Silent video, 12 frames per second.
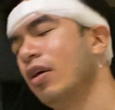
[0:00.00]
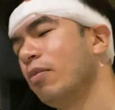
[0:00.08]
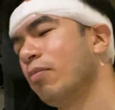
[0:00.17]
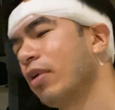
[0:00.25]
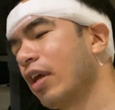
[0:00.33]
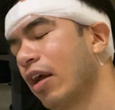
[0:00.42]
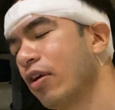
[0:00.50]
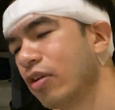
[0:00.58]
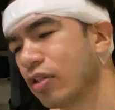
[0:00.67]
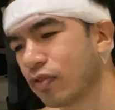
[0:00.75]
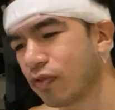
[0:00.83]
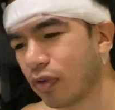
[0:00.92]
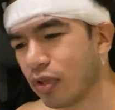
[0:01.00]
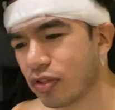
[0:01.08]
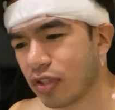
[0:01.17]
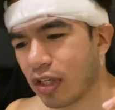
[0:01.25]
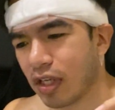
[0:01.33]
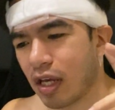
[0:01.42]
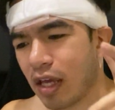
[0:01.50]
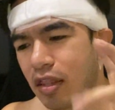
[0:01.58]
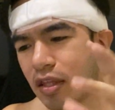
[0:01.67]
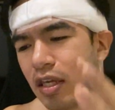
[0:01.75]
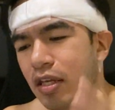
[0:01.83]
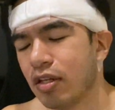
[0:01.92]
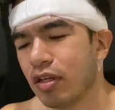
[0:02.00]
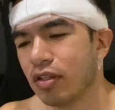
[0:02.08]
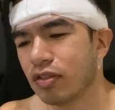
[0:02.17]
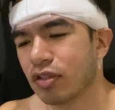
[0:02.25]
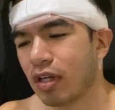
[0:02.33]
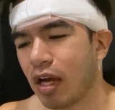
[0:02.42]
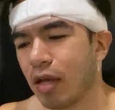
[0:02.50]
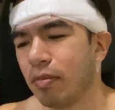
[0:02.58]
but I heard his voice, and I